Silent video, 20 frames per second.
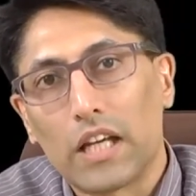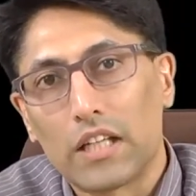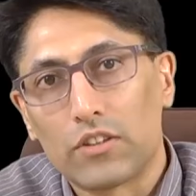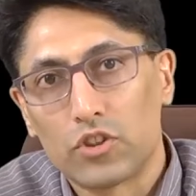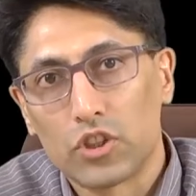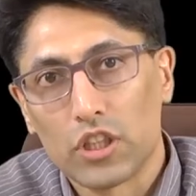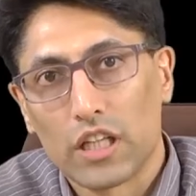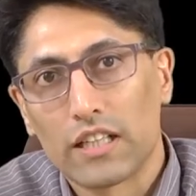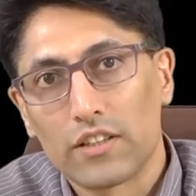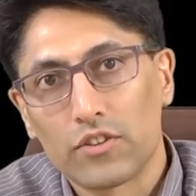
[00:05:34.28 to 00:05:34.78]
a
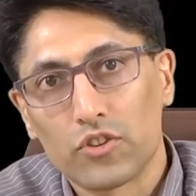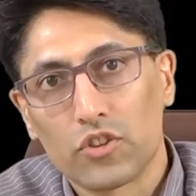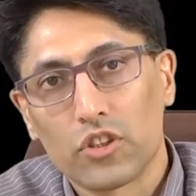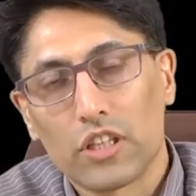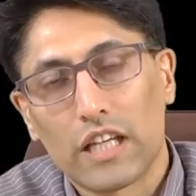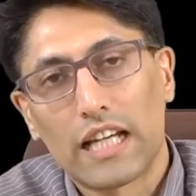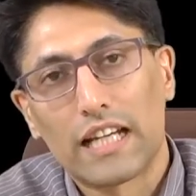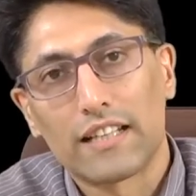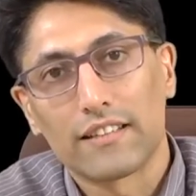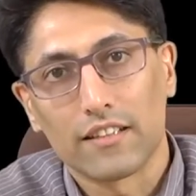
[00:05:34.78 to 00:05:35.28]

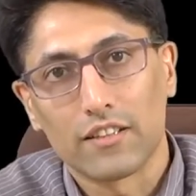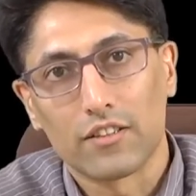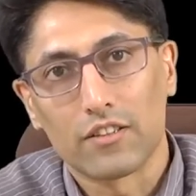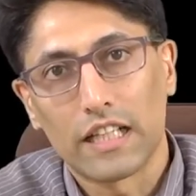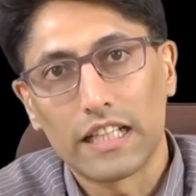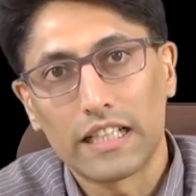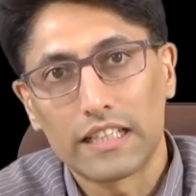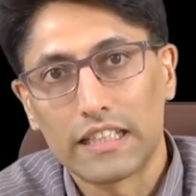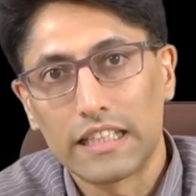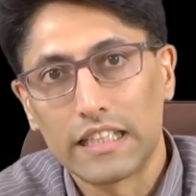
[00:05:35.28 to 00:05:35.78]
judge has a
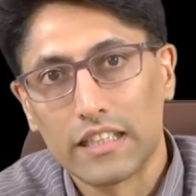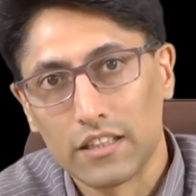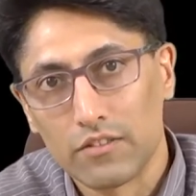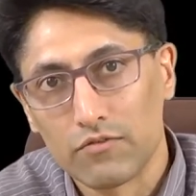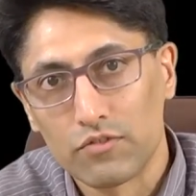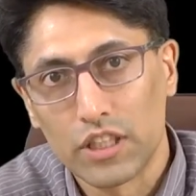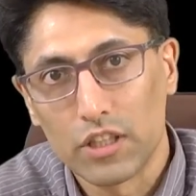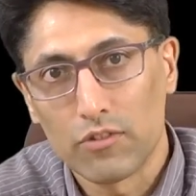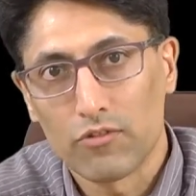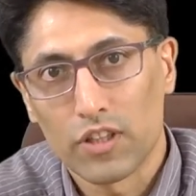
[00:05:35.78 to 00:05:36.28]
great deal
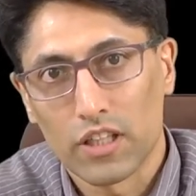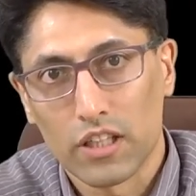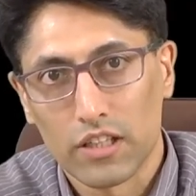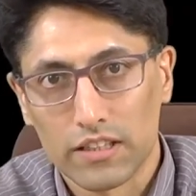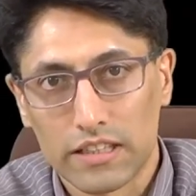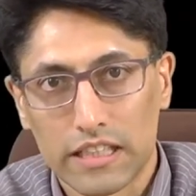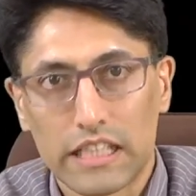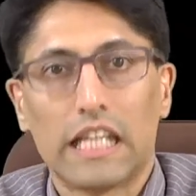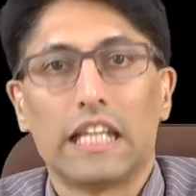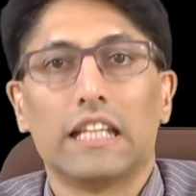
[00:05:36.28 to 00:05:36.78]
of
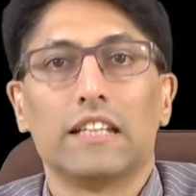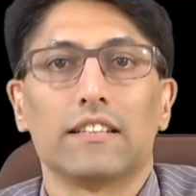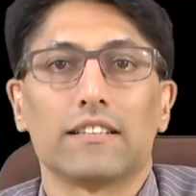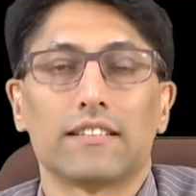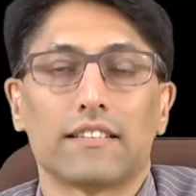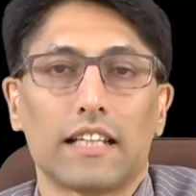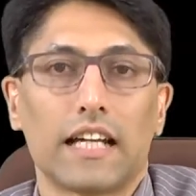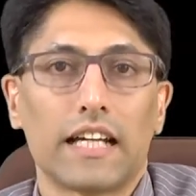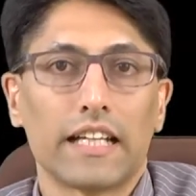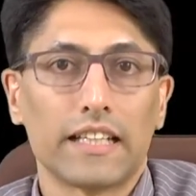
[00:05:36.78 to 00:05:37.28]
difficulty in
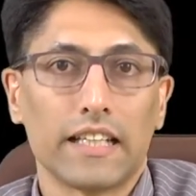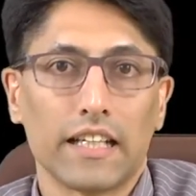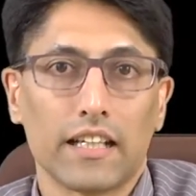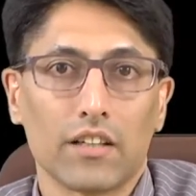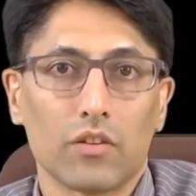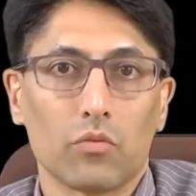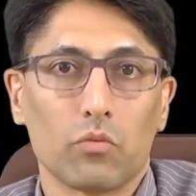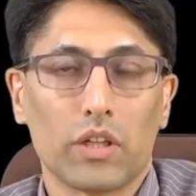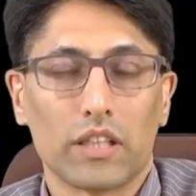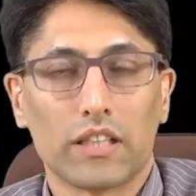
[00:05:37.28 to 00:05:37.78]

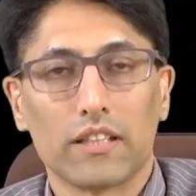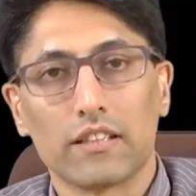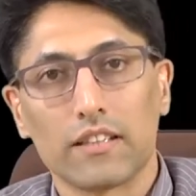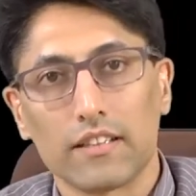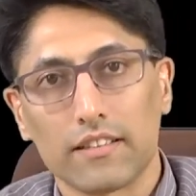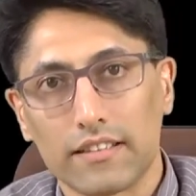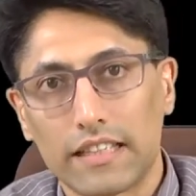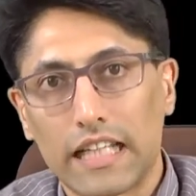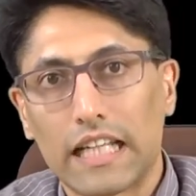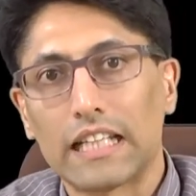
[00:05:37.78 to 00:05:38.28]
deciding whether
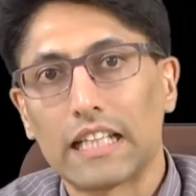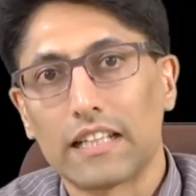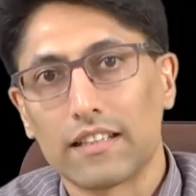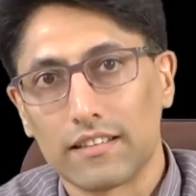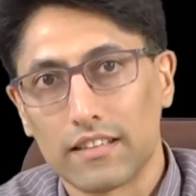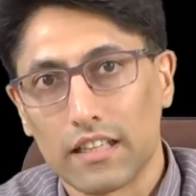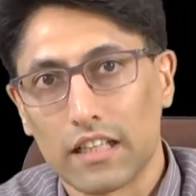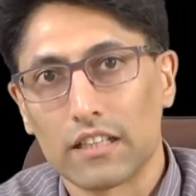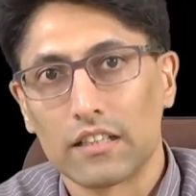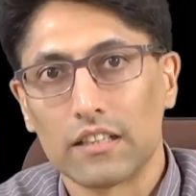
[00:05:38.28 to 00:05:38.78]
the state
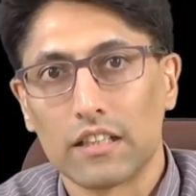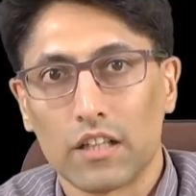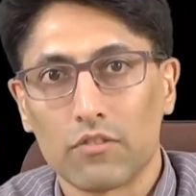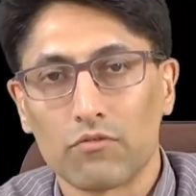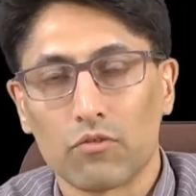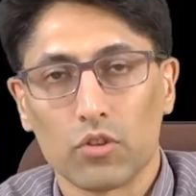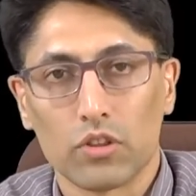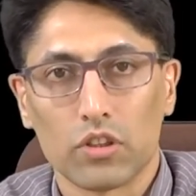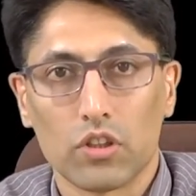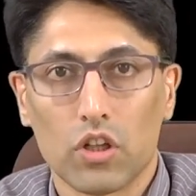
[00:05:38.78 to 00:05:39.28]
has done
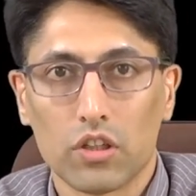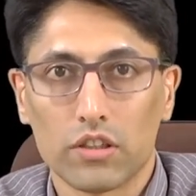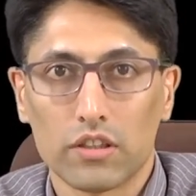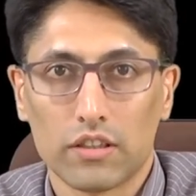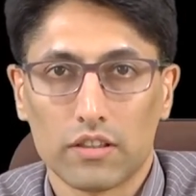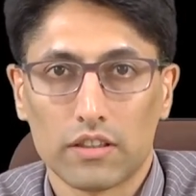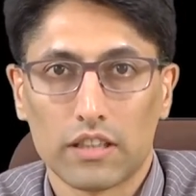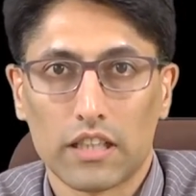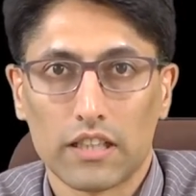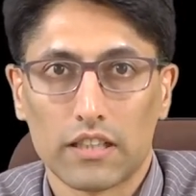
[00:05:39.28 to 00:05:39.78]
enough or
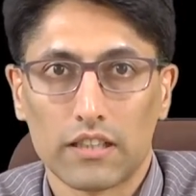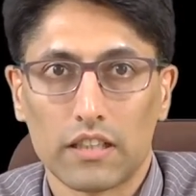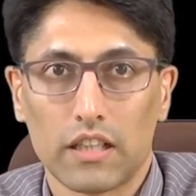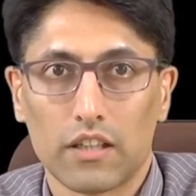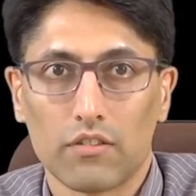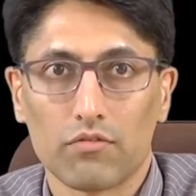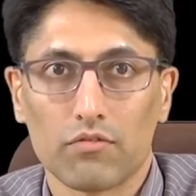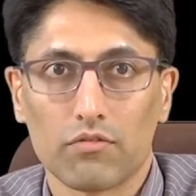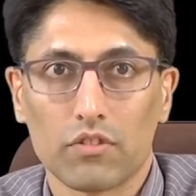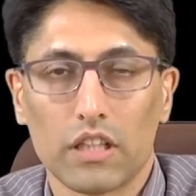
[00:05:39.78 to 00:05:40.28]
not done
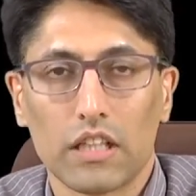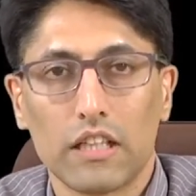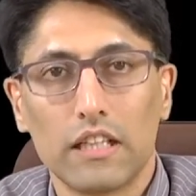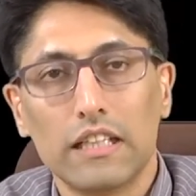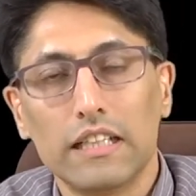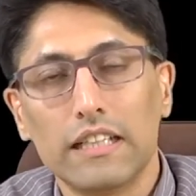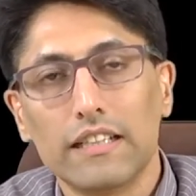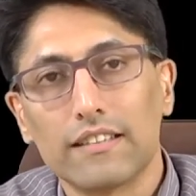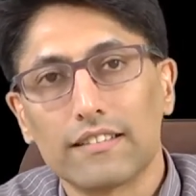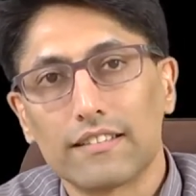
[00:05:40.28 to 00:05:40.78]
enough
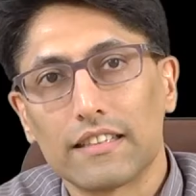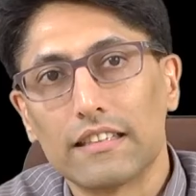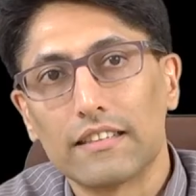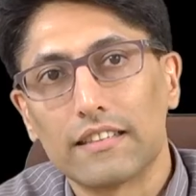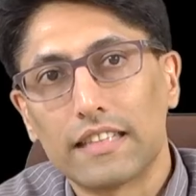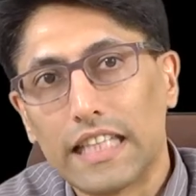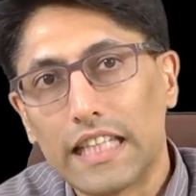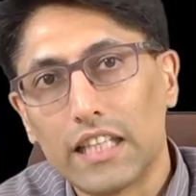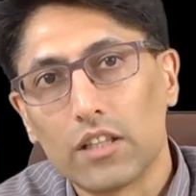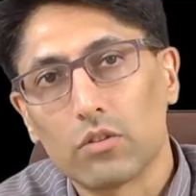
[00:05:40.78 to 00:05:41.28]

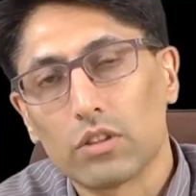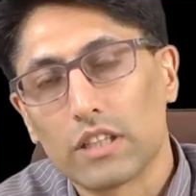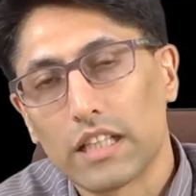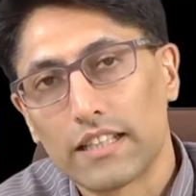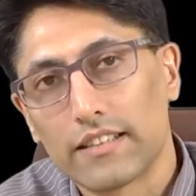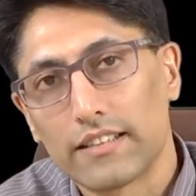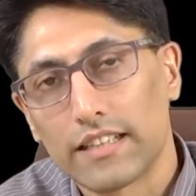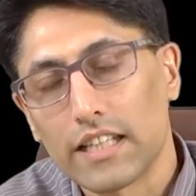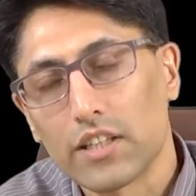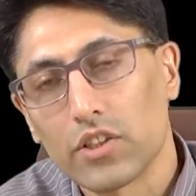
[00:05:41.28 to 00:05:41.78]
since the
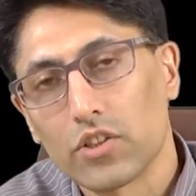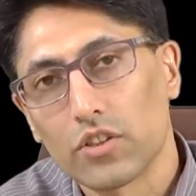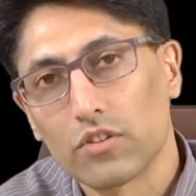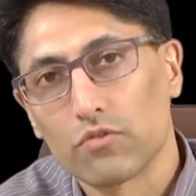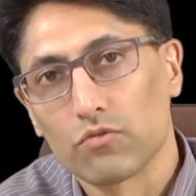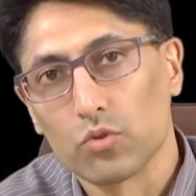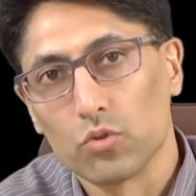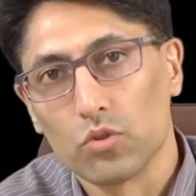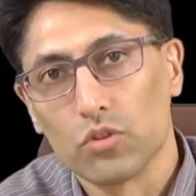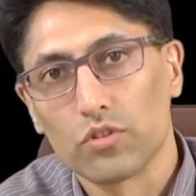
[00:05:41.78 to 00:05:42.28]

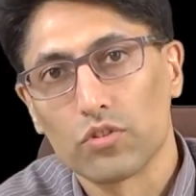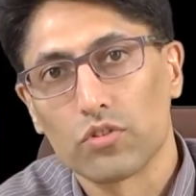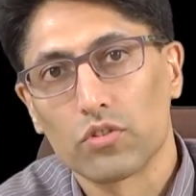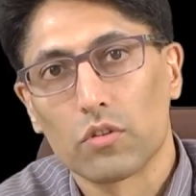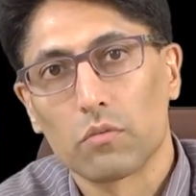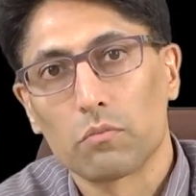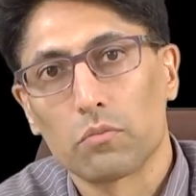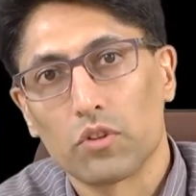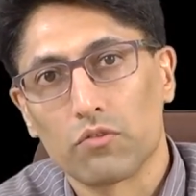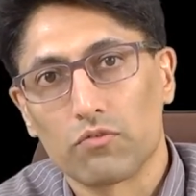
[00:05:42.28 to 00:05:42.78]
equalization
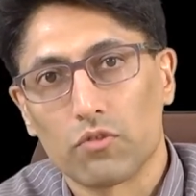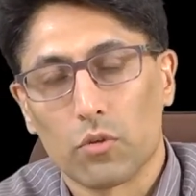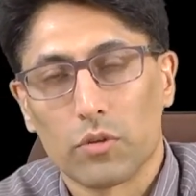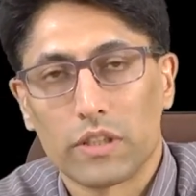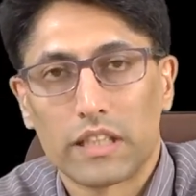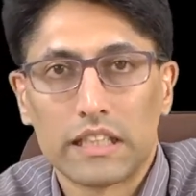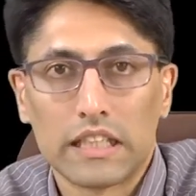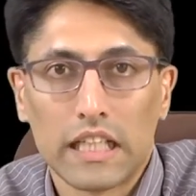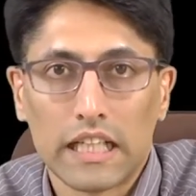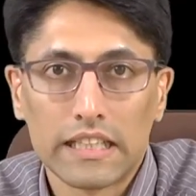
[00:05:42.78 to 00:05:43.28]
rules put
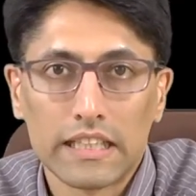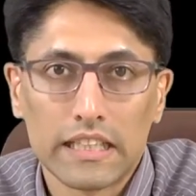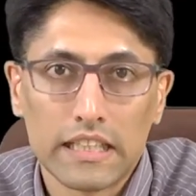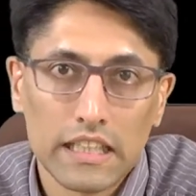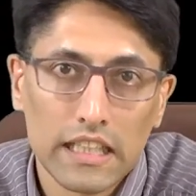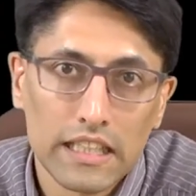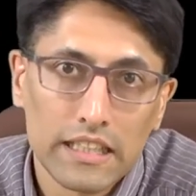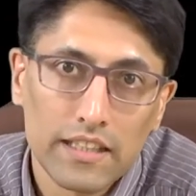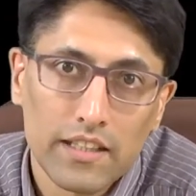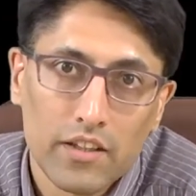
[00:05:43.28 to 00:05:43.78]
forward in
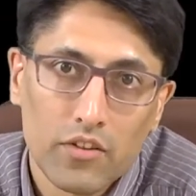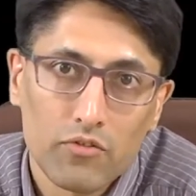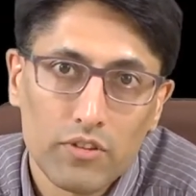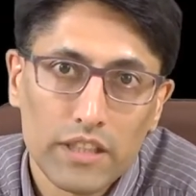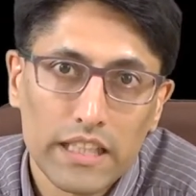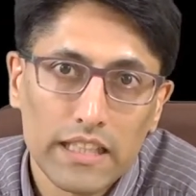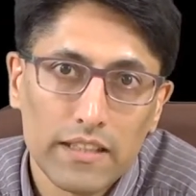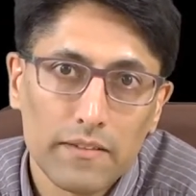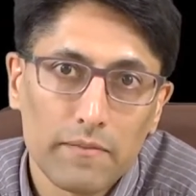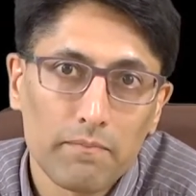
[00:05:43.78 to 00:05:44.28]

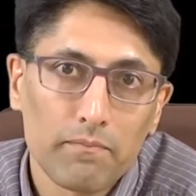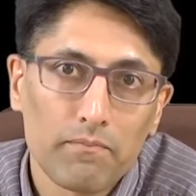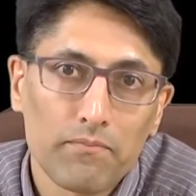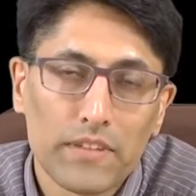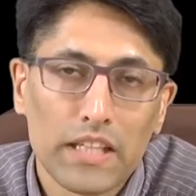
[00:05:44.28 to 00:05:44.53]
1993